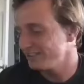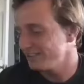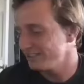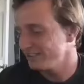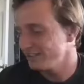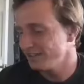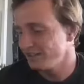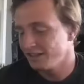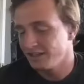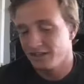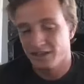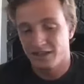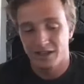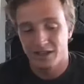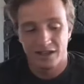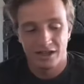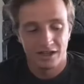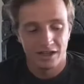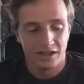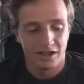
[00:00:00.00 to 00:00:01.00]
dude.
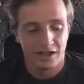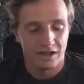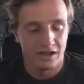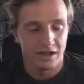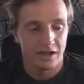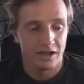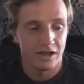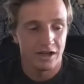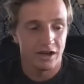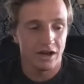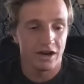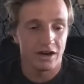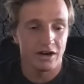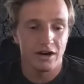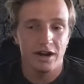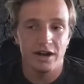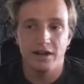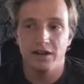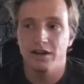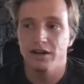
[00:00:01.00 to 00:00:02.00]
All
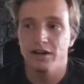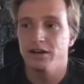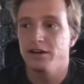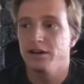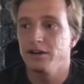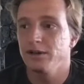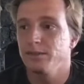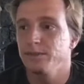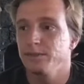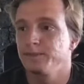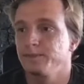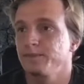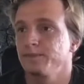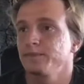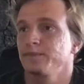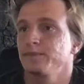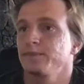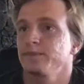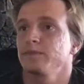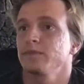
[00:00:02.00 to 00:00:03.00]
right. Um,
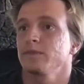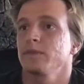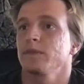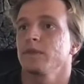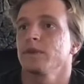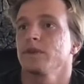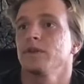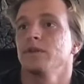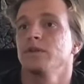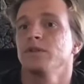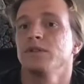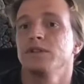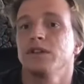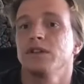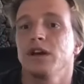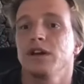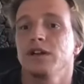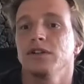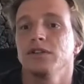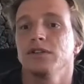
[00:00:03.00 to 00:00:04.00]

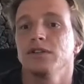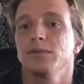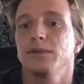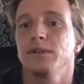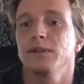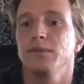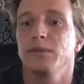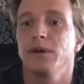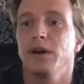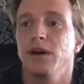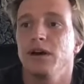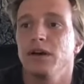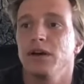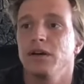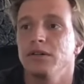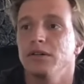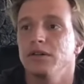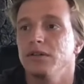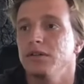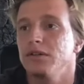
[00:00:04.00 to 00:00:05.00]
talk a little bit about
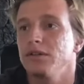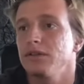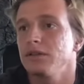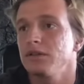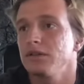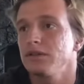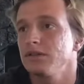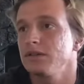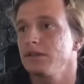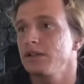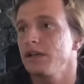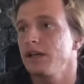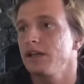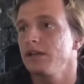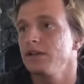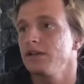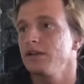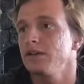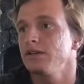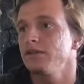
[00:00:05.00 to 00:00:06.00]
kind
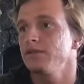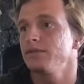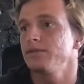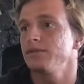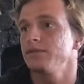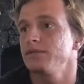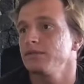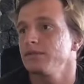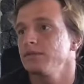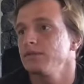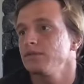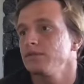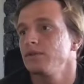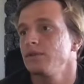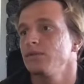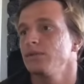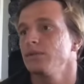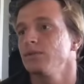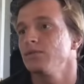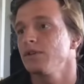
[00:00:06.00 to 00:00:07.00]
of what
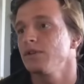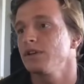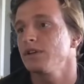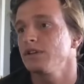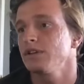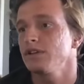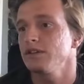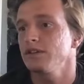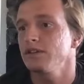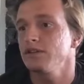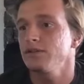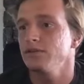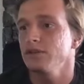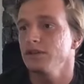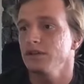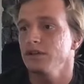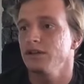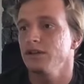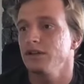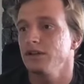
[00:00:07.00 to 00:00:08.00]
we're working on this
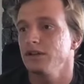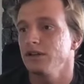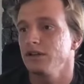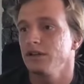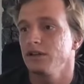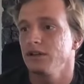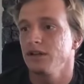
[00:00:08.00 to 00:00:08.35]
week or